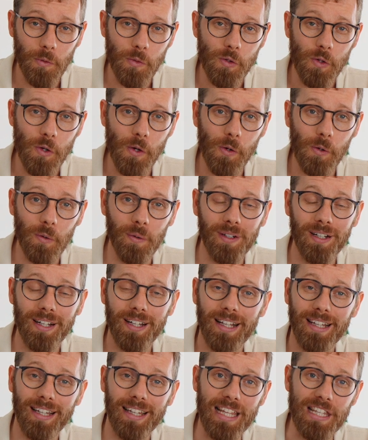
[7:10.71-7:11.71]
So
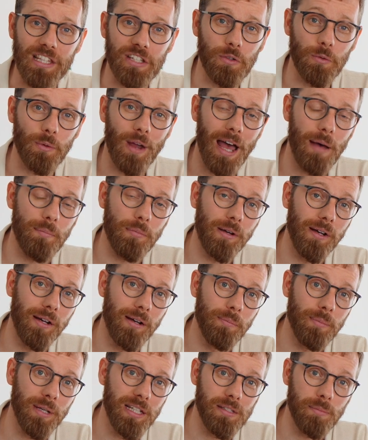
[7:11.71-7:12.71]
let's grab
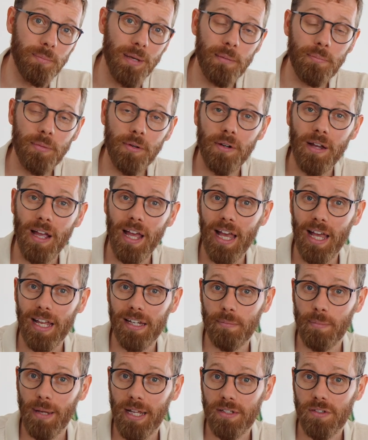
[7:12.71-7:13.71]
a piece of paper and
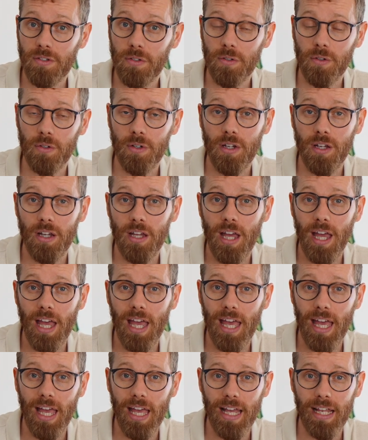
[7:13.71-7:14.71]
a pencil,
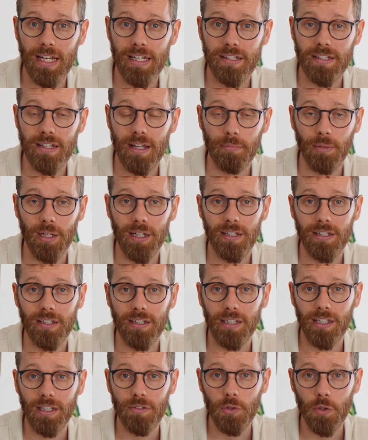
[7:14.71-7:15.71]
and I'm
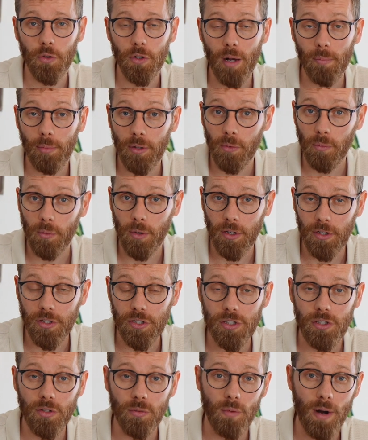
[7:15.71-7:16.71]
gonna give you a couple of
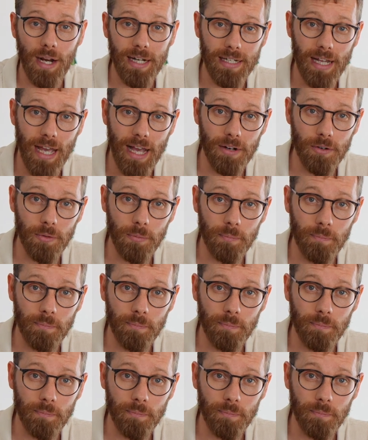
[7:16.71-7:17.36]
words to write down.